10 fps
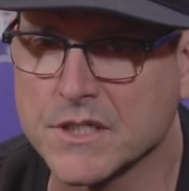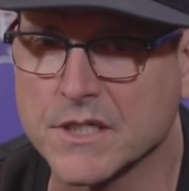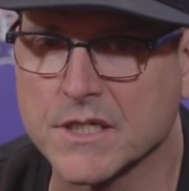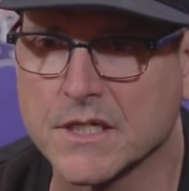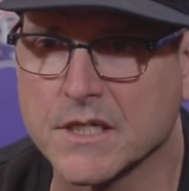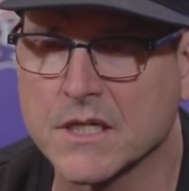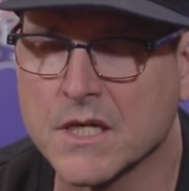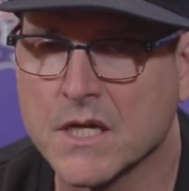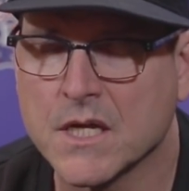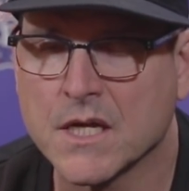Uh,
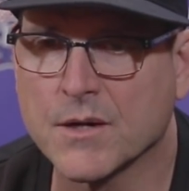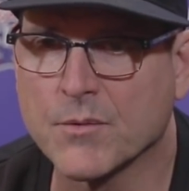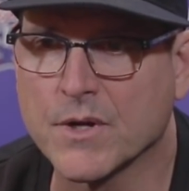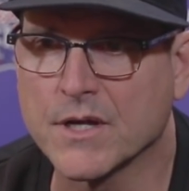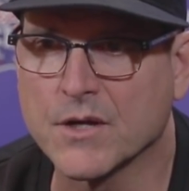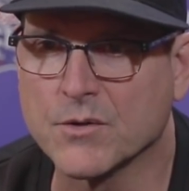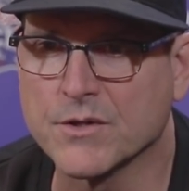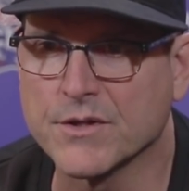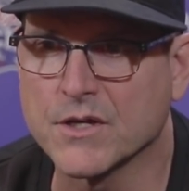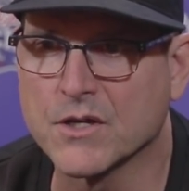I want to go
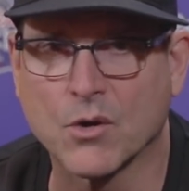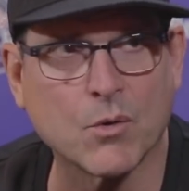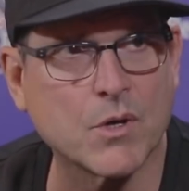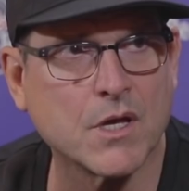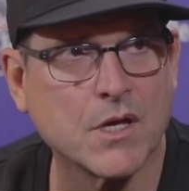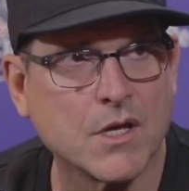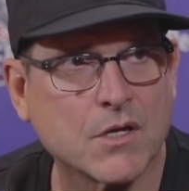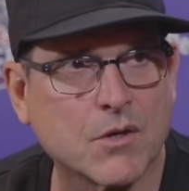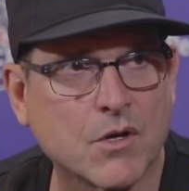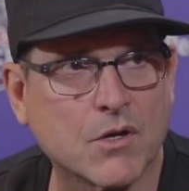to the Coke,
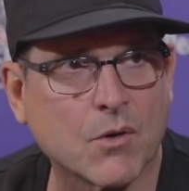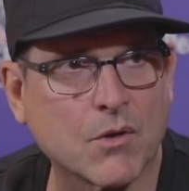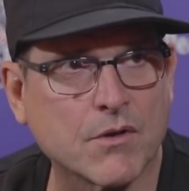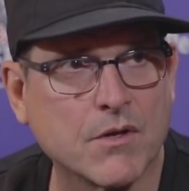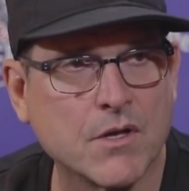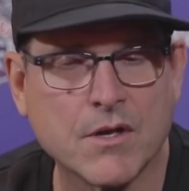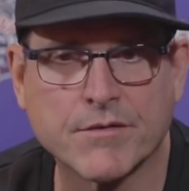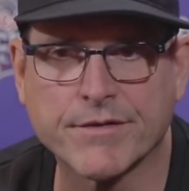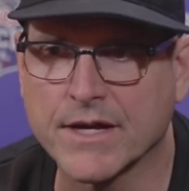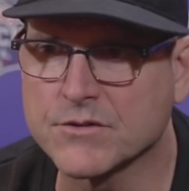Coca-Cola
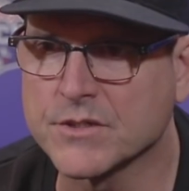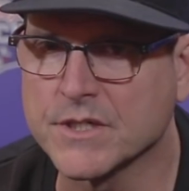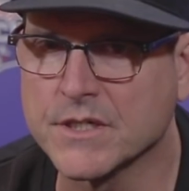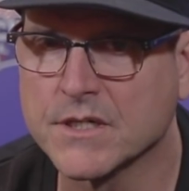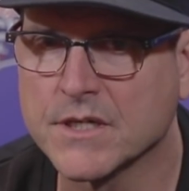factory.